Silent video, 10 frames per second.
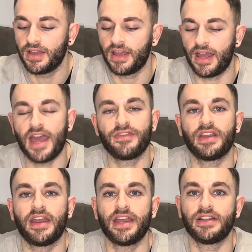
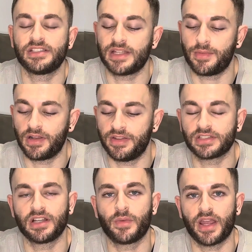Heavy hitting stimulant, it's
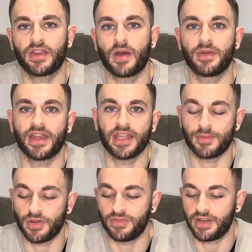going to wake you up and get you
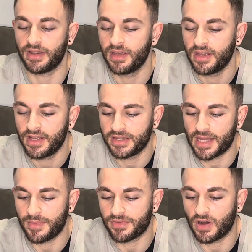moving.
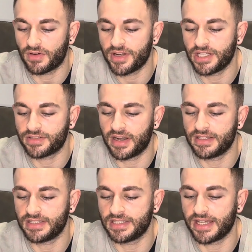Then we've got a
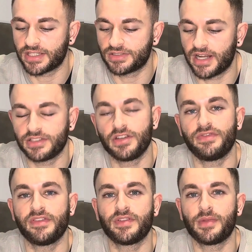Reagerensis extract,
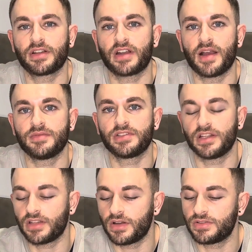250 milligrams,
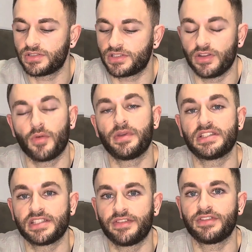a dose to not be
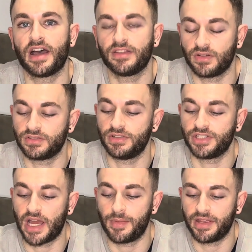sniffed at, not too
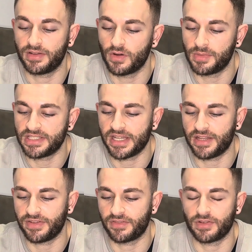shabby. Normally see
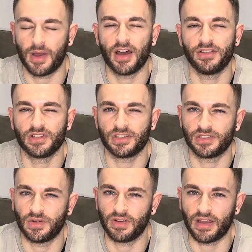anything from 100 to
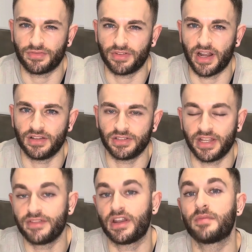sort of like 300,
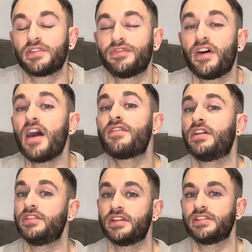even up to
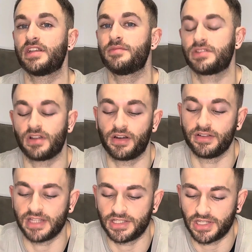500 in some
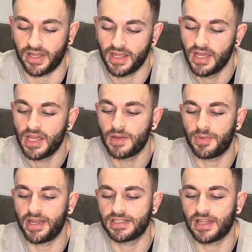scenarios actually.
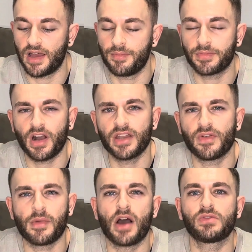But it's kind of
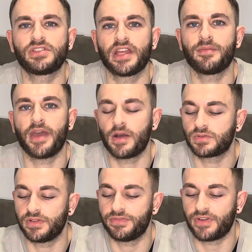a mild stim,
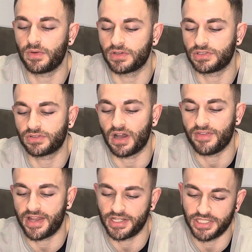helps with focus, drive,
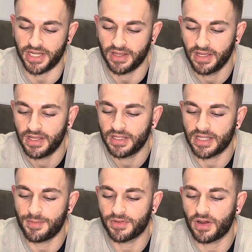energy.
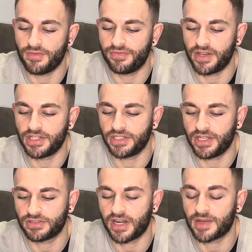Then we've got
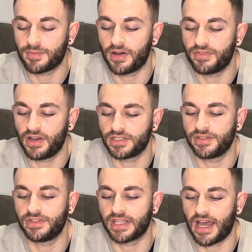Infinergy, trademark version
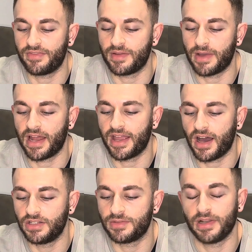of decaffeine malate,
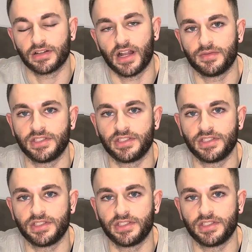100 milligrams.